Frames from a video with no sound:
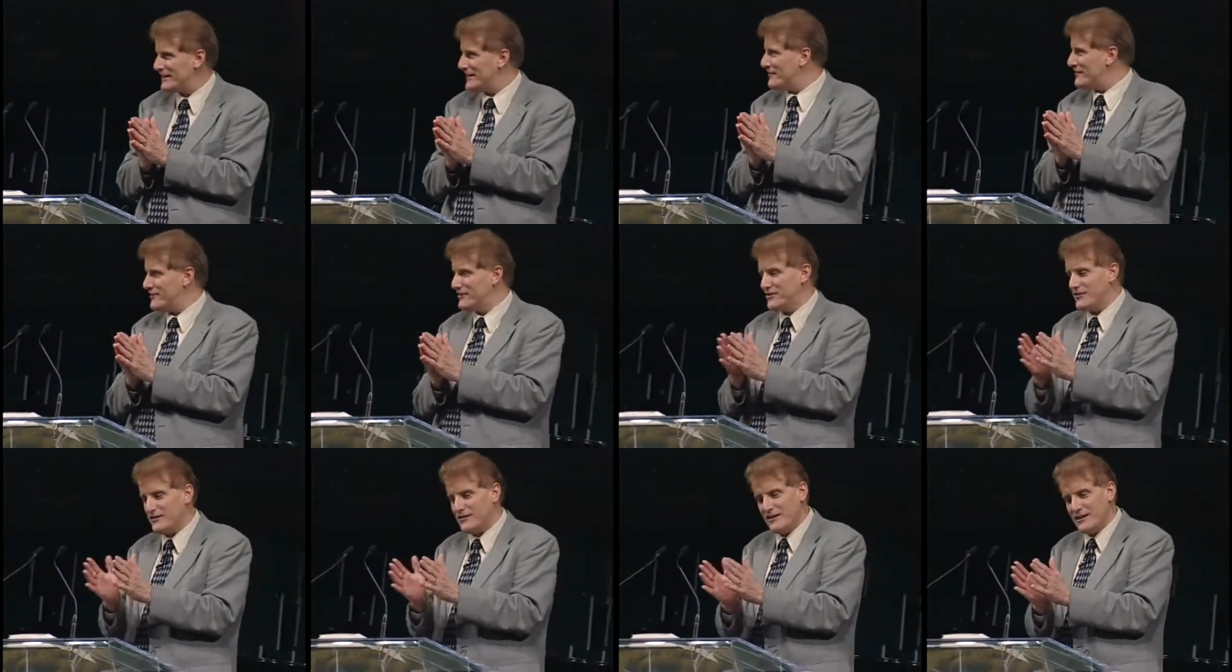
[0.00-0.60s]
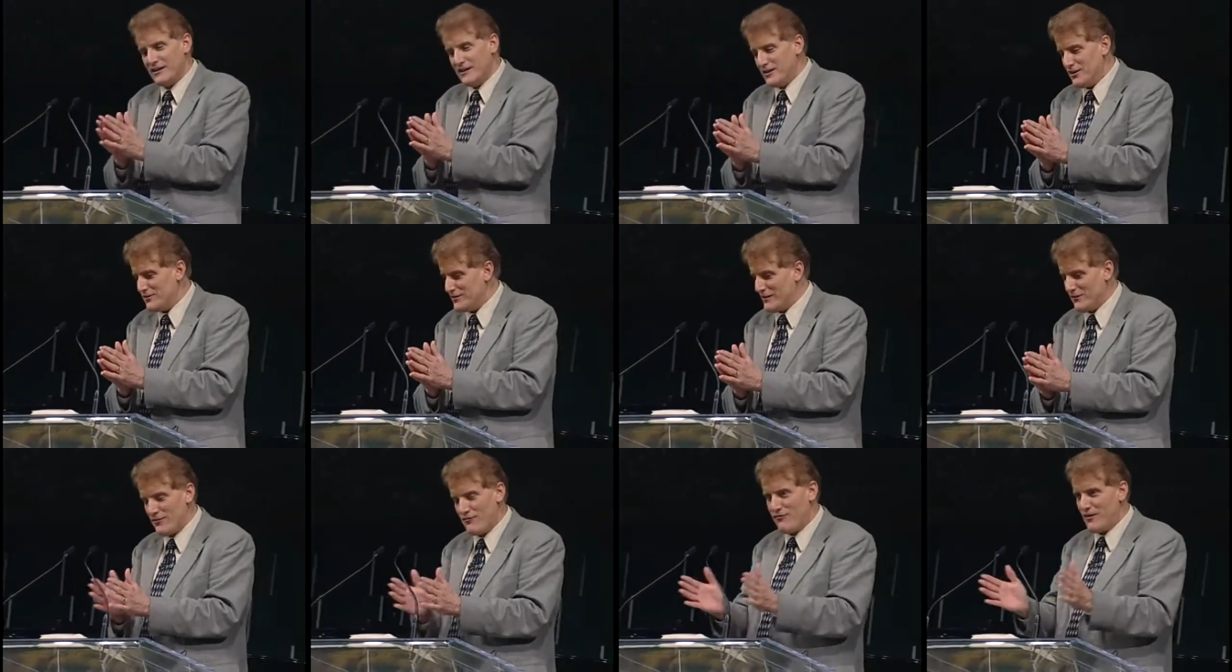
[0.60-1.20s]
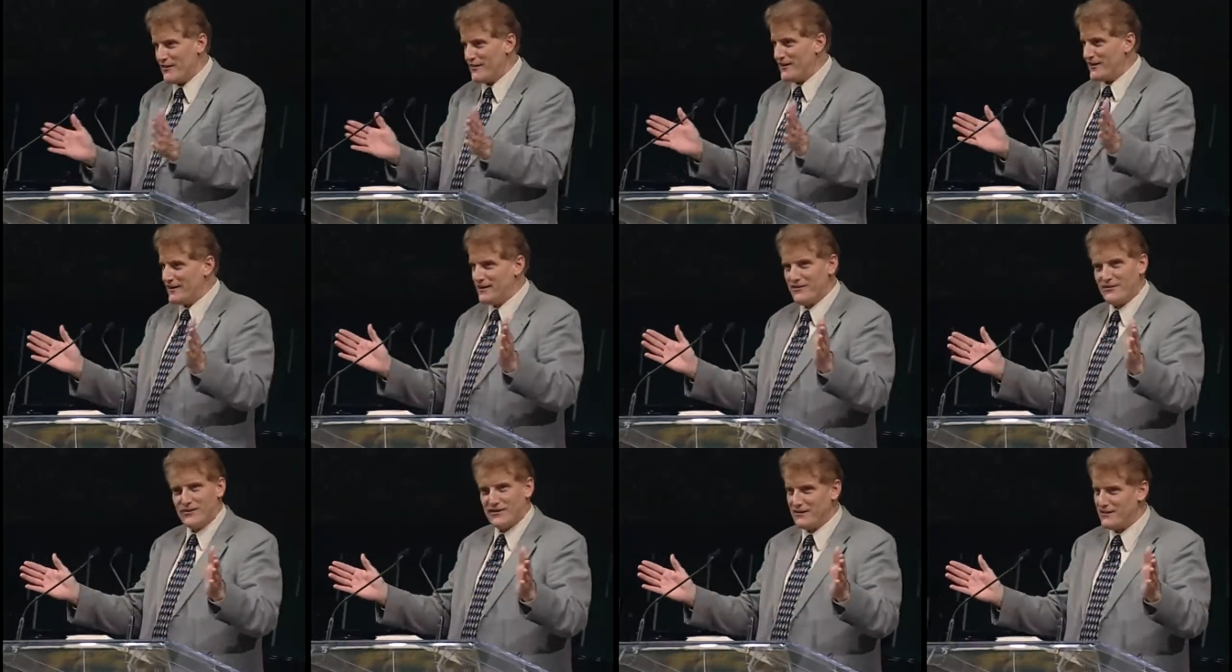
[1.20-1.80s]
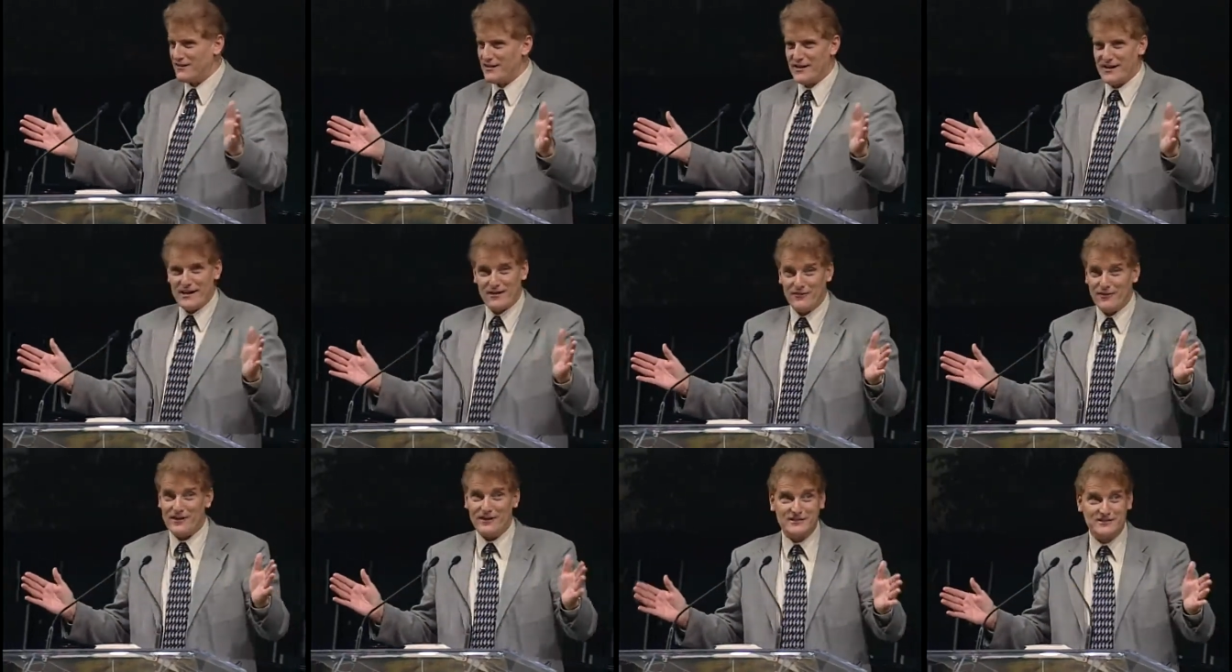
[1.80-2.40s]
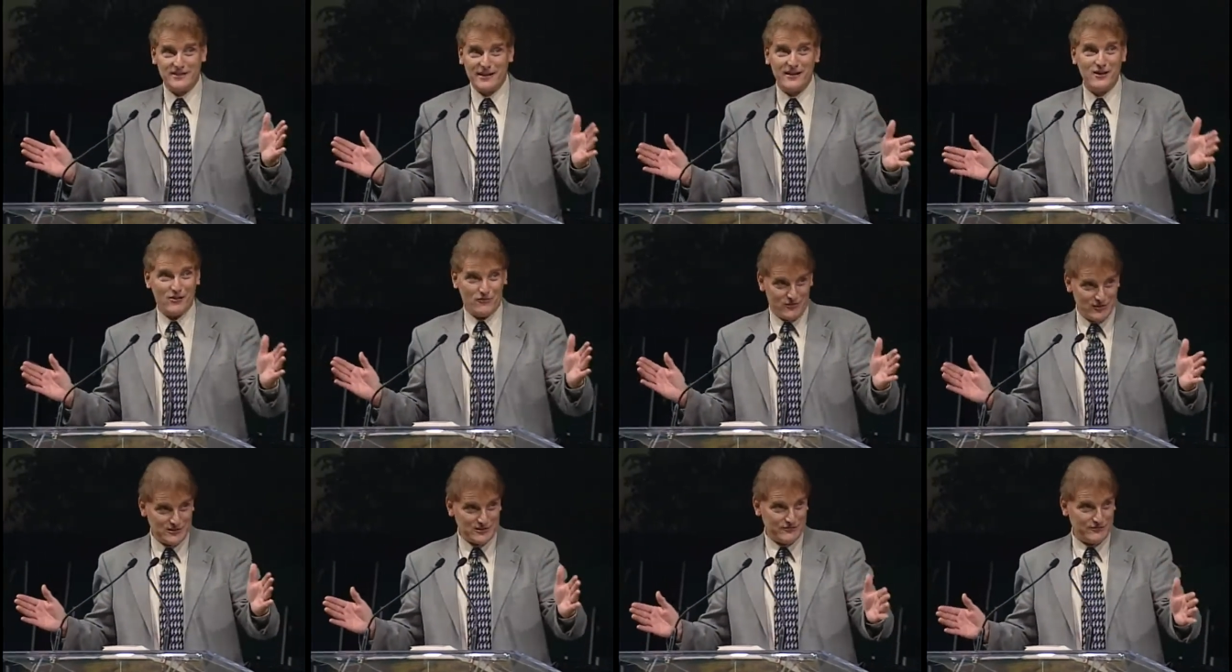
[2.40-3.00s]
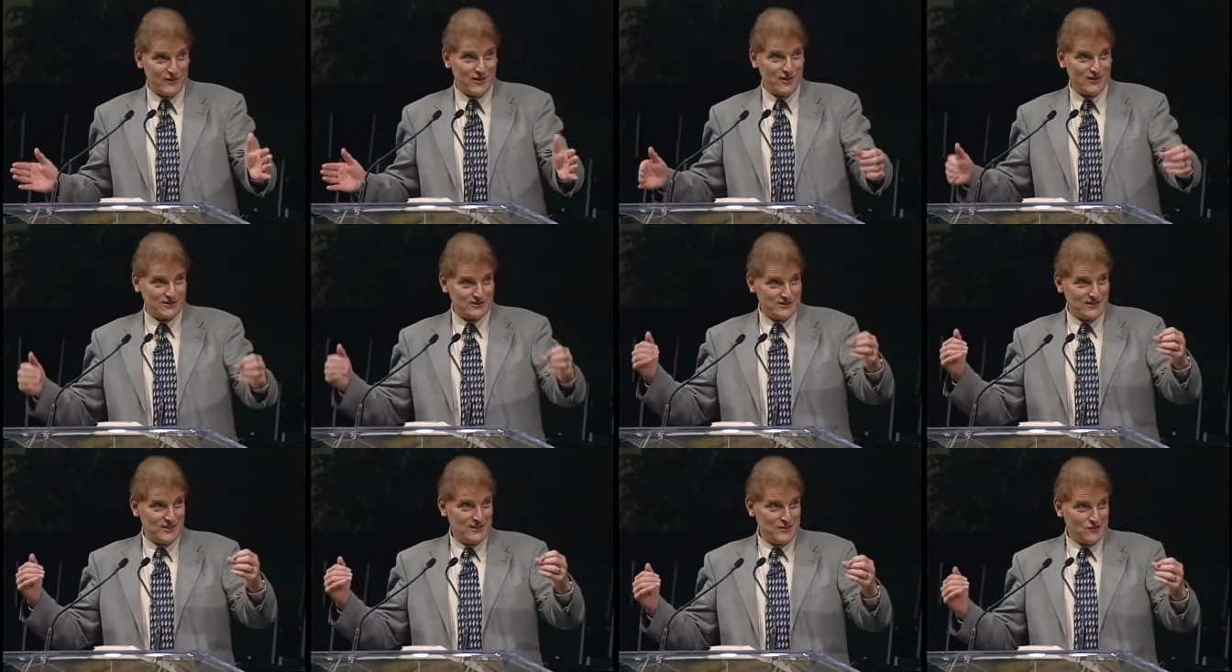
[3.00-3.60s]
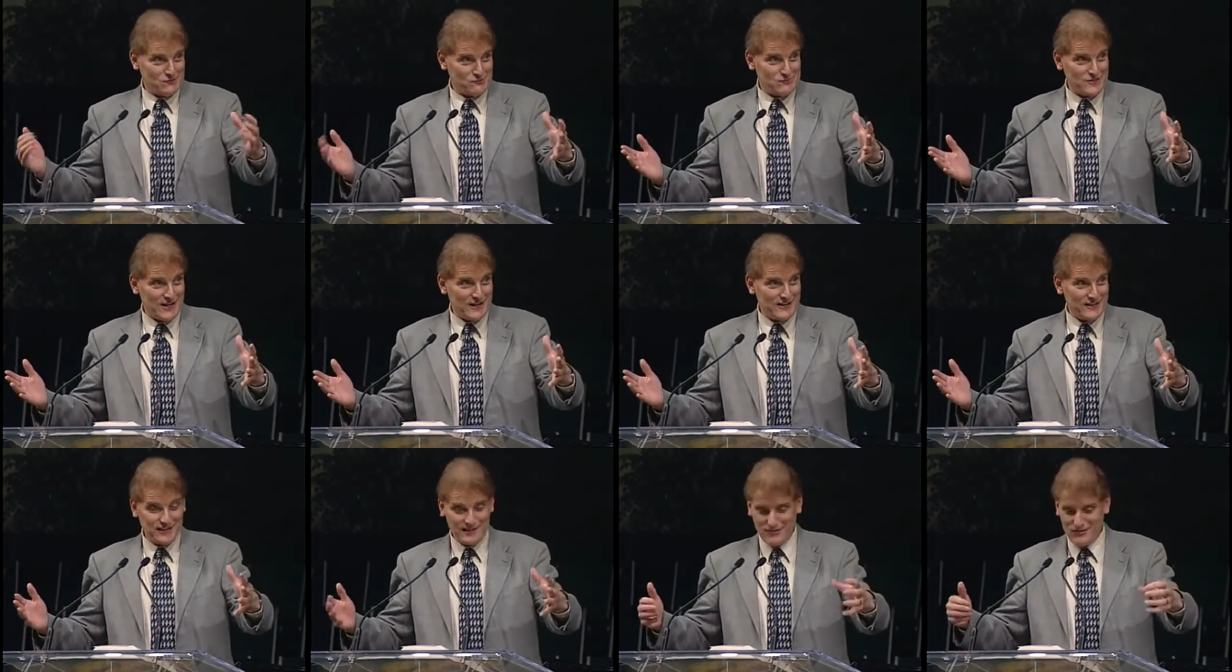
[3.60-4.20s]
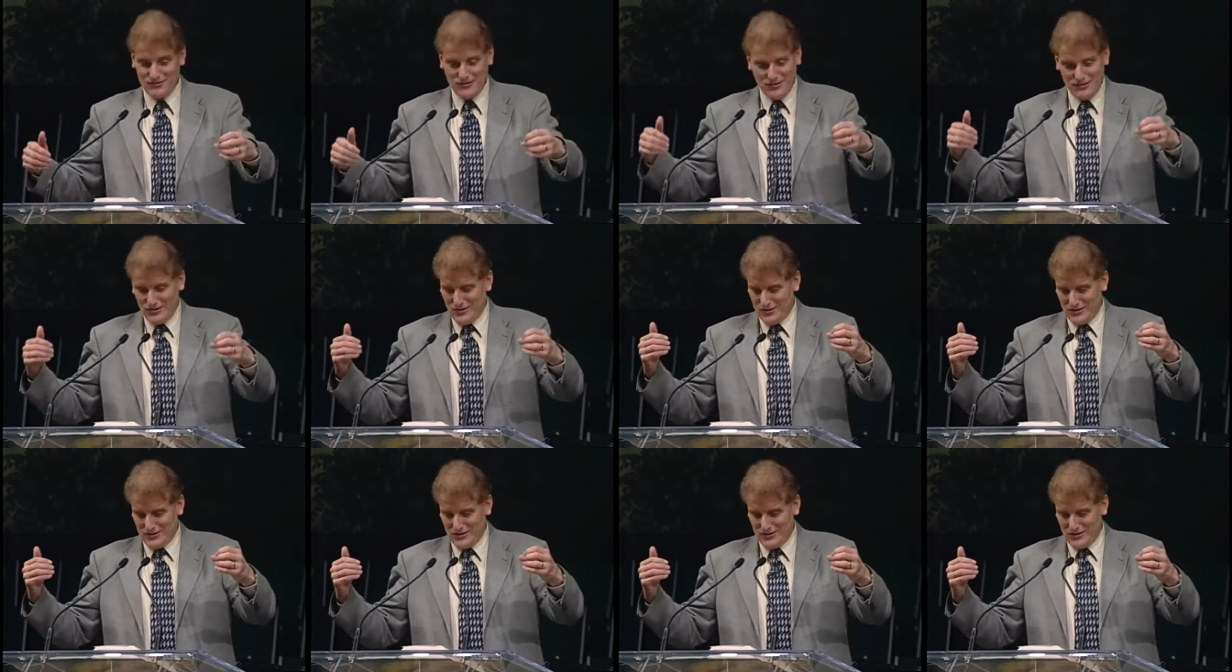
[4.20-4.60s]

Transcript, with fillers: I never, you never find out anything that I have any say over as far as writing.